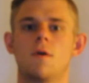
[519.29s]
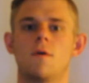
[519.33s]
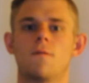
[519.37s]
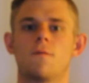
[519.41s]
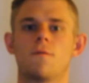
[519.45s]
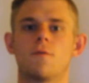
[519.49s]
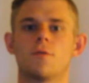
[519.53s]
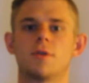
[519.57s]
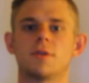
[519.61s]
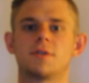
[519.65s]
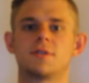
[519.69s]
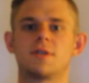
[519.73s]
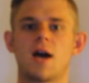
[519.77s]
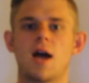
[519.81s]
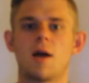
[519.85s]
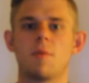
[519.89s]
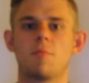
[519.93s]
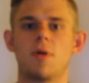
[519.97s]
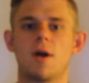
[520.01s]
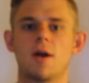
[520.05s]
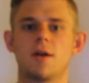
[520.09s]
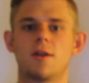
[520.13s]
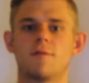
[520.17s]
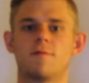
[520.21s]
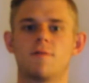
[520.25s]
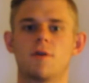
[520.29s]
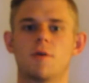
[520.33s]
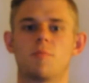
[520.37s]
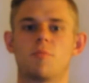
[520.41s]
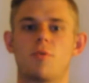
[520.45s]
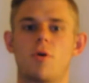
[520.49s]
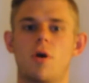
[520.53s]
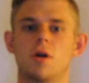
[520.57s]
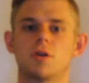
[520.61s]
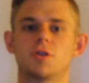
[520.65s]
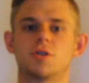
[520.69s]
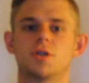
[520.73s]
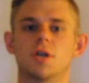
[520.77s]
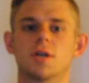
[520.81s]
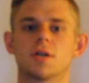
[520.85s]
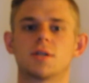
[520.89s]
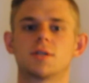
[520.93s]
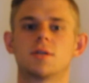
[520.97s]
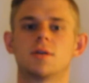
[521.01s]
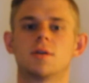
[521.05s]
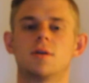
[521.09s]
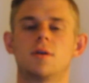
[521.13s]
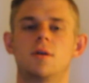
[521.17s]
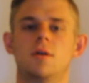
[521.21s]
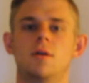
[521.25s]
For the timeline of our
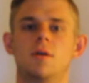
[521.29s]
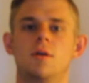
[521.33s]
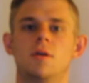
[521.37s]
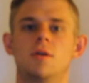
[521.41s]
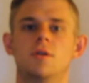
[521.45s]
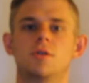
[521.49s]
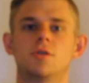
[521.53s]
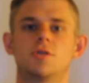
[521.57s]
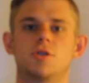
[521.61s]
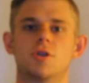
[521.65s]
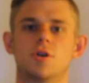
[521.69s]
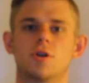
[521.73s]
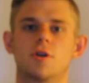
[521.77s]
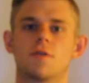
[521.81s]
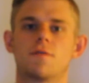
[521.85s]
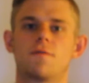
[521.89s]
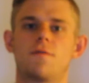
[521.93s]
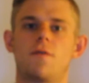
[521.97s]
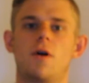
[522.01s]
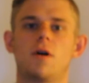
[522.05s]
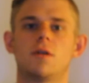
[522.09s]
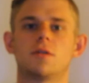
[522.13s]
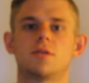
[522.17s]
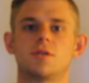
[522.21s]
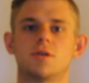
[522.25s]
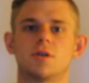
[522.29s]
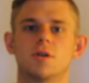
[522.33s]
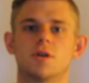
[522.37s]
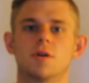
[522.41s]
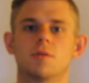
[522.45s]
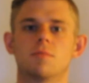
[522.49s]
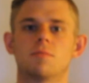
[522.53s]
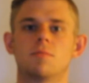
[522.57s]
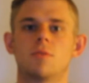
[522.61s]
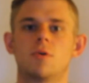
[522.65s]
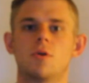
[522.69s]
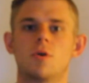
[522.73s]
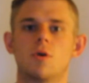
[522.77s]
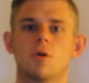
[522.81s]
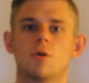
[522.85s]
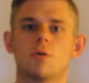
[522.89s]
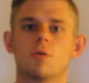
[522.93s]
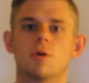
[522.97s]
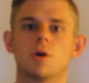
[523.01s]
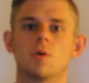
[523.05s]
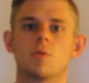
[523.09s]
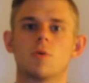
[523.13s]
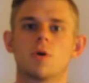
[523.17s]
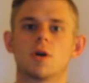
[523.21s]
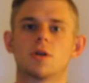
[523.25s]
project, during fall term,
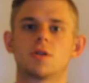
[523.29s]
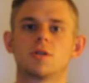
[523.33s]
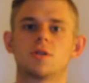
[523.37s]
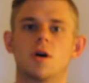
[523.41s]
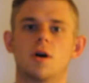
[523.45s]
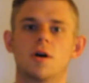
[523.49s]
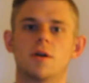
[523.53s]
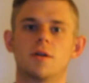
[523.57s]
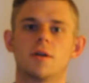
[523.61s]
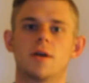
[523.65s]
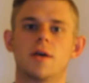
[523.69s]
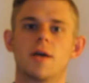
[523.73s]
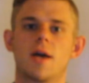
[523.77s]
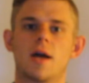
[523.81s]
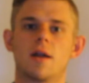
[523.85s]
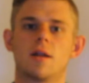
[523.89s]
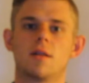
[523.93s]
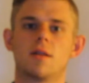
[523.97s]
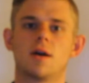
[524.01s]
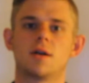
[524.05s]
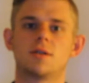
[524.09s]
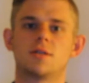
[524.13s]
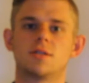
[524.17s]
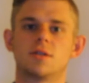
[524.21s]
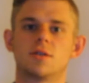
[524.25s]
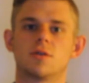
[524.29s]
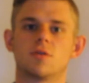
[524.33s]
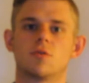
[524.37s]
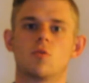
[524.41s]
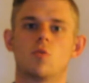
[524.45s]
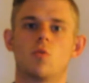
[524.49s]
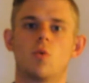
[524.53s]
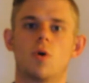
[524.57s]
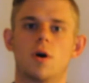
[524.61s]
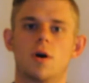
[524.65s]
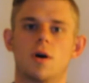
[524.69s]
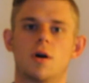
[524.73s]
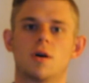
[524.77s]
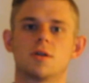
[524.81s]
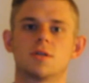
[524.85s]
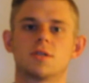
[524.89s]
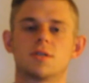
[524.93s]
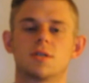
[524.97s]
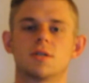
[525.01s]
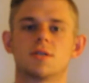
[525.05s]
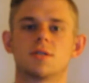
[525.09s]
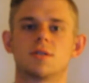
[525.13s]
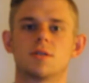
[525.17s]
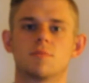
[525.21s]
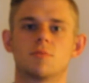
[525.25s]
we worked on analyzing what our
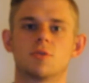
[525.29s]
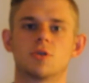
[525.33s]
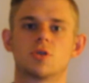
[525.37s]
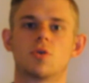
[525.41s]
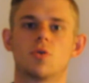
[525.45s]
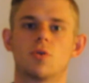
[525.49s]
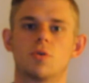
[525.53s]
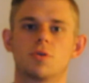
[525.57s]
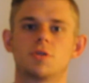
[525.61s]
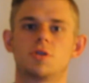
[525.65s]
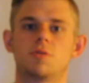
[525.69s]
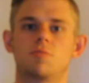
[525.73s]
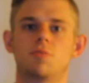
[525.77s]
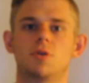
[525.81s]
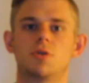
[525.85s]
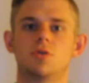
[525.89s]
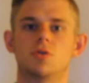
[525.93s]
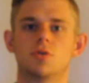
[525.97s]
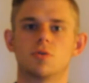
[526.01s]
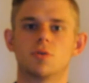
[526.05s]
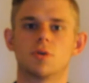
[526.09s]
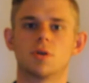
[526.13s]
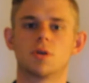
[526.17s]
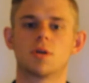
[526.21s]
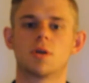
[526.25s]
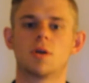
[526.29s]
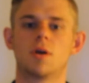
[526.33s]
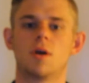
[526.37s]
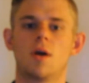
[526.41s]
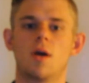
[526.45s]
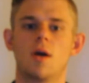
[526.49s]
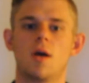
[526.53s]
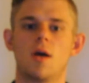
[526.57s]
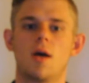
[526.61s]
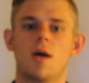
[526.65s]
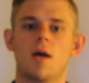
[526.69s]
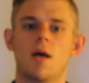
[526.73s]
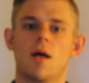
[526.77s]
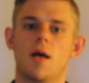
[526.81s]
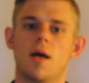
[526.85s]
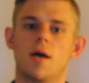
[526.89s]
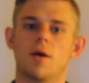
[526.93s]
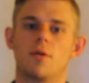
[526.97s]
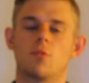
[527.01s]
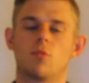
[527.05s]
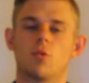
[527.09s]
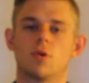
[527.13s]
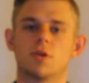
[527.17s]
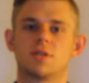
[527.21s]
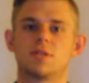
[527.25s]
system is going to be doing
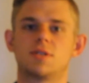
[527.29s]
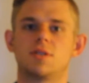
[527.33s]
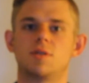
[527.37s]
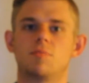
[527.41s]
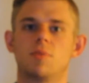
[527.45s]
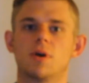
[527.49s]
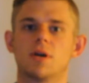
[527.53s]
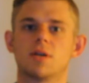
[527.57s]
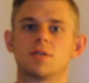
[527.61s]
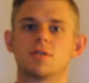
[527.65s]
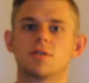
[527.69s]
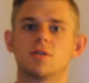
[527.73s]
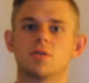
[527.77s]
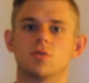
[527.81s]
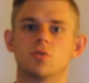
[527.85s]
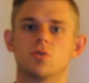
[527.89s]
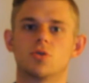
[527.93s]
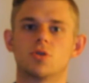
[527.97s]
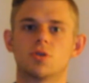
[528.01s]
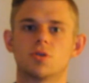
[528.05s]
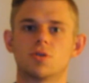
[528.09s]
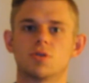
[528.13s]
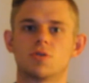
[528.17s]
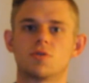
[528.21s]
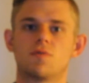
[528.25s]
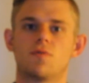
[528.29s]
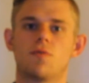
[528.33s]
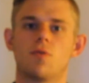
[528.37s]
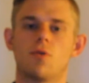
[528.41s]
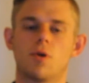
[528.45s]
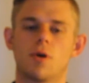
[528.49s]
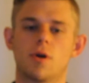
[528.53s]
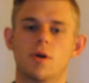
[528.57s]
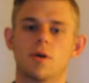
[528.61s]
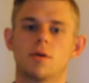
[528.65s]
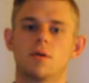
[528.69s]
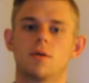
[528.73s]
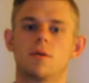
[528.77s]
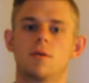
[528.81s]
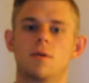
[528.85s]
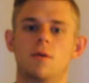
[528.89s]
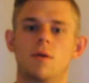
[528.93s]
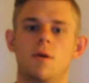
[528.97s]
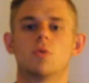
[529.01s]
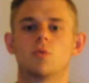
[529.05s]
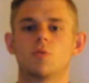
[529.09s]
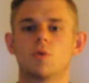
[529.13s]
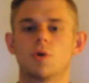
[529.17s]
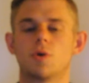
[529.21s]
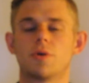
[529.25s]
and what's the best solutions for it.
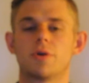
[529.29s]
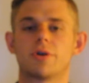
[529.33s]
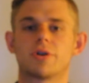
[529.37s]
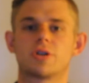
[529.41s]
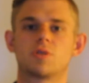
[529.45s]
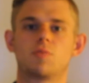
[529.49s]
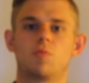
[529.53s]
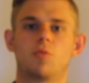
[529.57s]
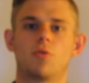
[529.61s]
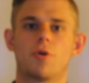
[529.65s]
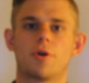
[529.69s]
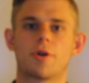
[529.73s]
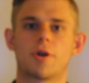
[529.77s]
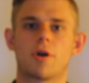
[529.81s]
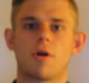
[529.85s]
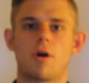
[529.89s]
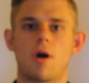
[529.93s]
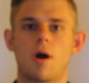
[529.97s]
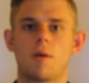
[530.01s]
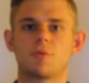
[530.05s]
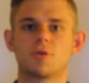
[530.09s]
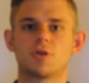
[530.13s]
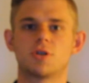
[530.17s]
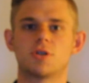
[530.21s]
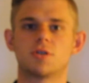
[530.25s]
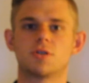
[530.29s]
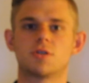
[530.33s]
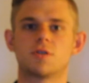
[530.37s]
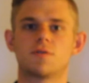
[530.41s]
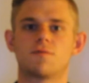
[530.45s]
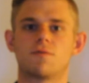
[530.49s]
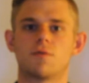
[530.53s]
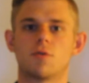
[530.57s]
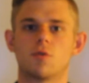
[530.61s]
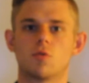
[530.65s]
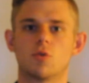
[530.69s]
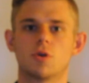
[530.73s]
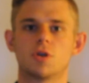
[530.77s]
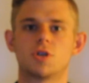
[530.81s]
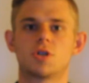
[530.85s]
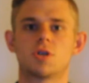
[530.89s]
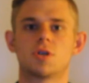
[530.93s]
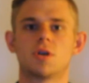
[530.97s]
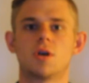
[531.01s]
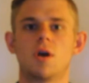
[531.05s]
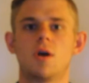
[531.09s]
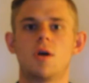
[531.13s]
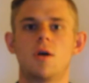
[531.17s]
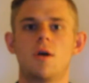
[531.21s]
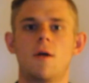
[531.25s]
When we were exploring our options for
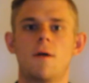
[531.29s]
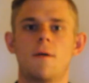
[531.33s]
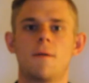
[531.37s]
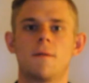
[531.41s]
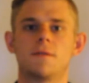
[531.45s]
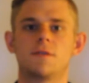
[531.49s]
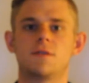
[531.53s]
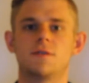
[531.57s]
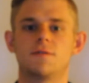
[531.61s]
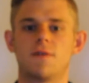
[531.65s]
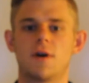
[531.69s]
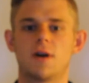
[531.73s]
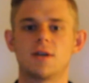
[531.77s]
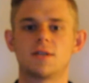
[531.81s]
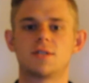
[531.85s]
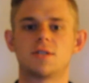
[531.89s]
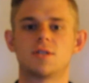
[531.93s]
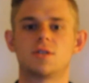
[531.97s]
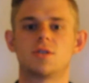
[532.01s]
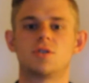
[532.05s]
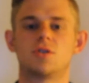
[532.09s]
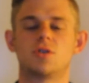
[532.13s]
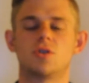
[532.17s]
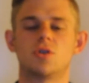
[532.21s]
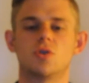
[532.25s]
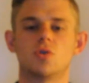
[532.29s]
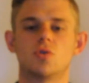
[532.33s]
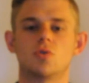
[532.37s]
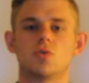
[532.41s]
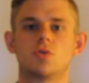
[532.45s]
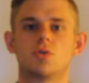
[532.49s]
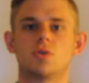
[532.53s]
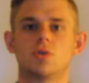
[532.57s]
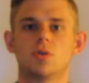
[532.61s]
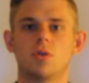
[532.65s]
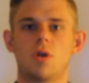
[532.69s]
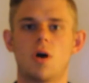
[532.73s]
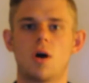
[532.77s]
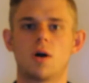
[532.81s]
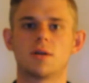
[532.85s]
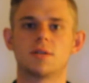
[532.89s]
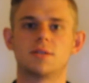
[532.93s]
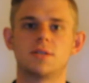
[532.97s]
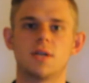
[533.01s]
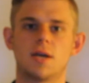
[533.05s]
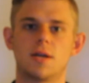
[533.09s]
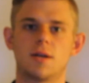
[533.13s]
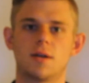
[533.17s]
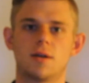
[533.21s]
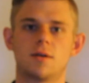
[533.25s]
which devices to use to log
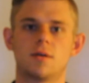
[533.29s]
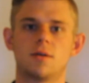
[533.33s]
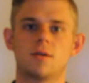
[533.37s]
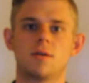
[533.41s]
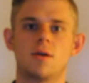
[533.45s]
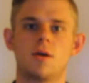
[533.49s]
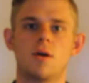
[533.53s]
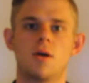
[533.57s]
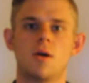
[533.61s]
data,